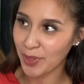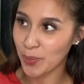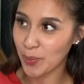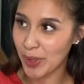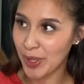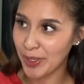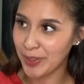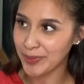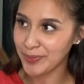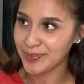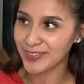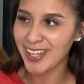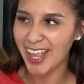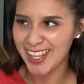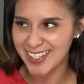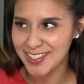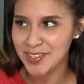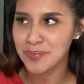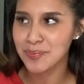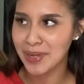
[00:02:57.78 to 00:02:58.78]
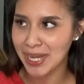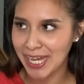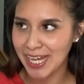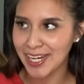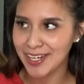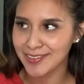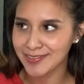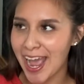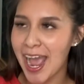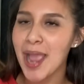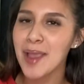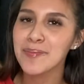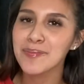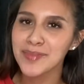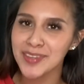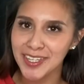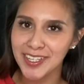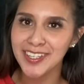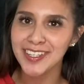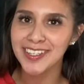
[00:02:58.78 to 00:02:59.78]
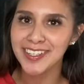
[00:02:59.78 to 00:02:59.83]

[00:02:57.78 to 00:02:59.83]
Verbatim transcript: Well, that's I'm the